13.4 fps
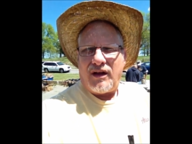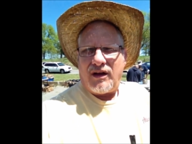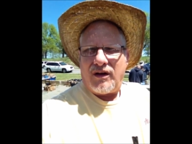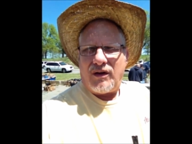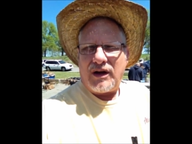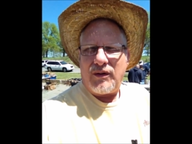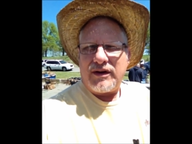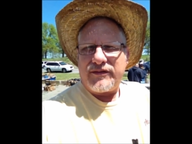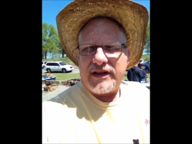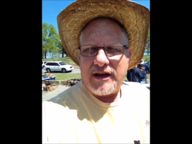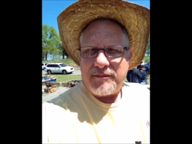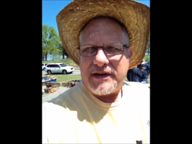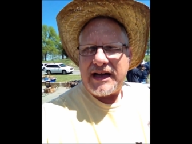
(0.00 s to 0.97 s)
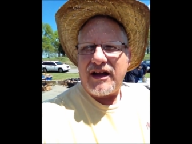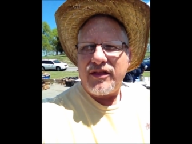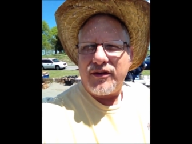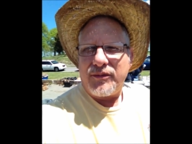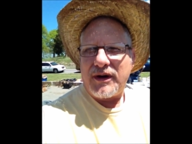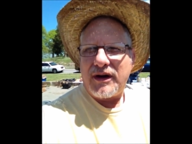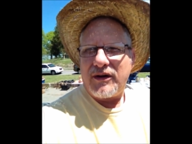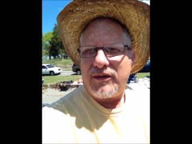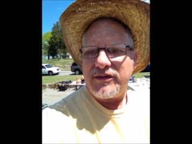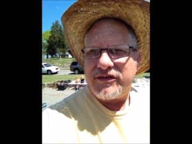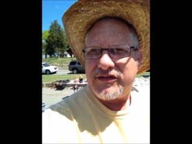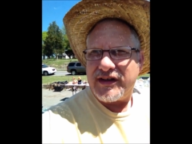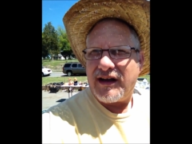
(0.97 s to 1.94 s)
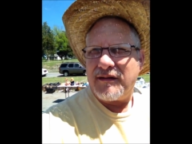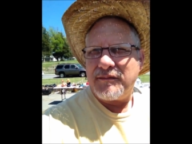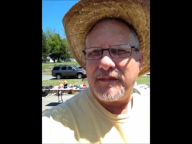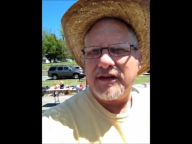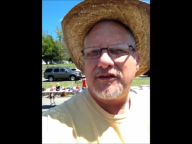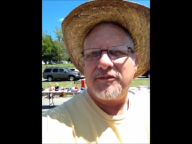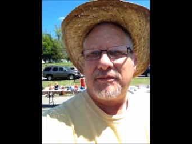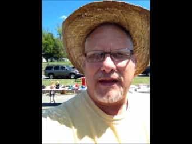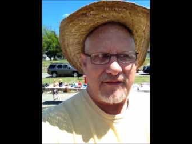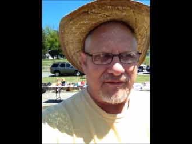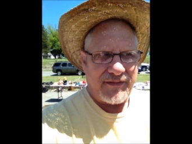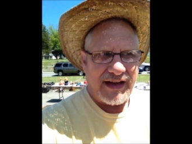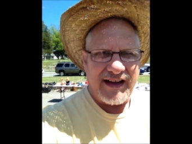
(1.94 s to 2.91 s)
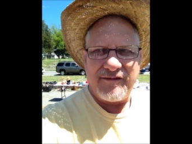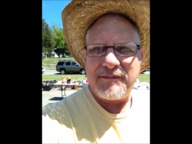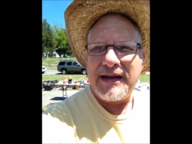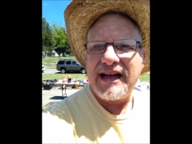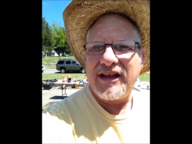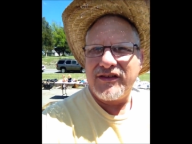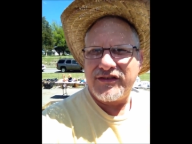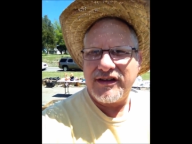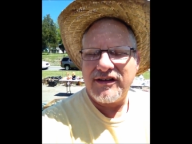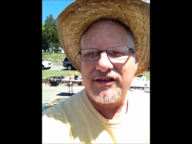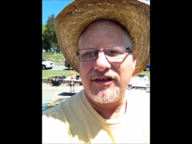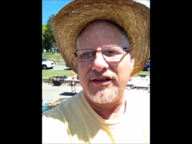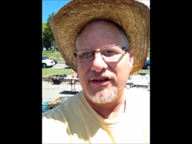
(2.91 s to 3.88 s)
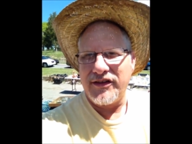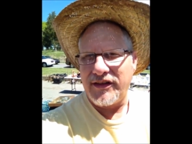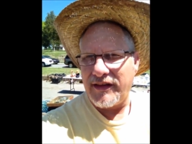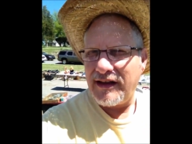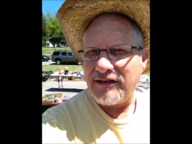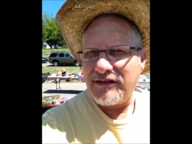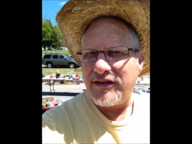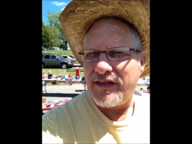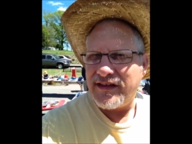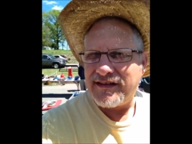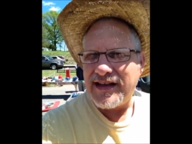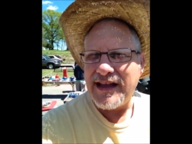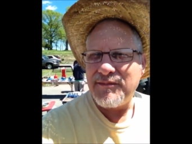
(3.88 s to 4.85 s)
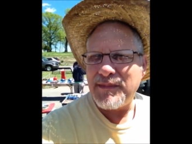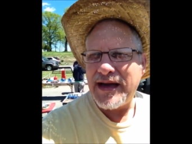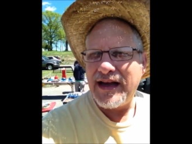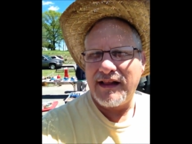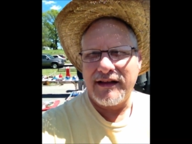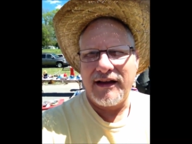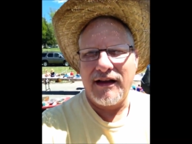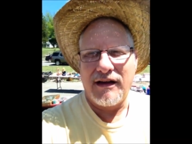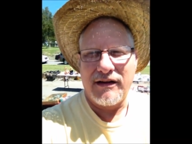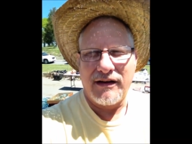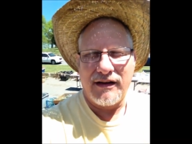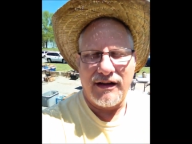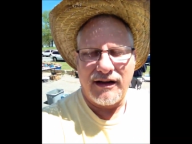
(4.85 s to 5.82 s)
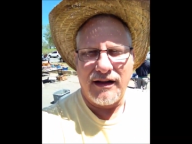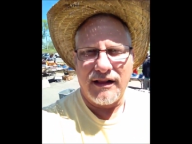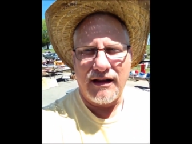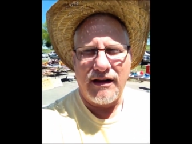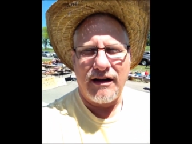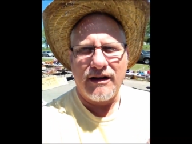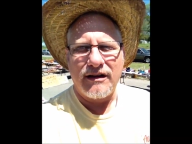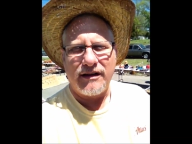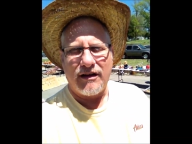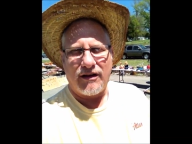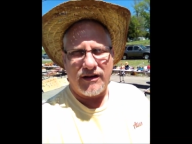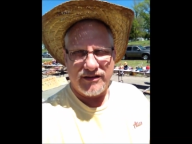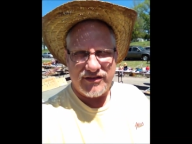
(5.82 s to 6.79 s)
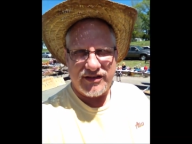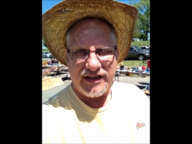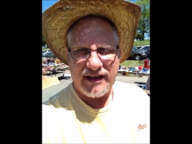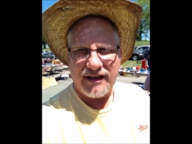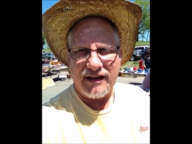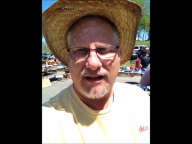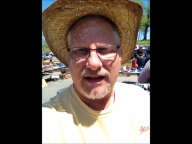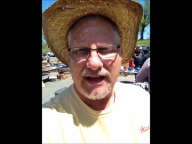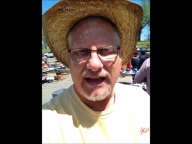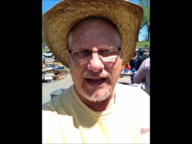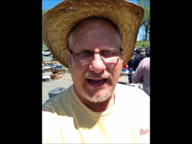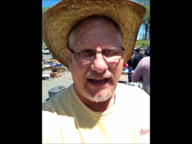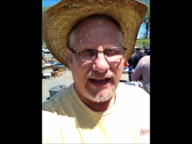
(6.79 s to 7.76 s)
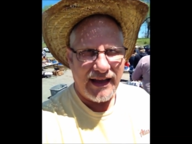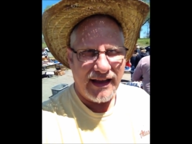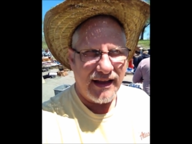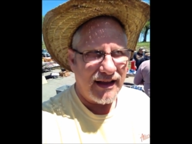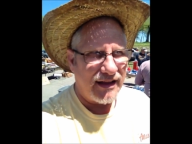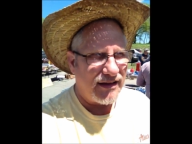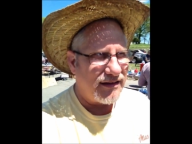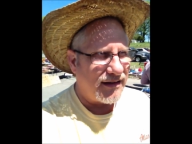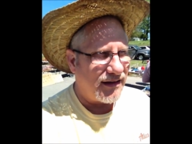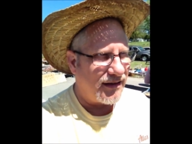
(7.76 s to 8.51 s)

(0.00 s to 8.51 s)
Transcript: Well, we've come down the road some. It's about 5 miles into the 10-mile long yard sale, and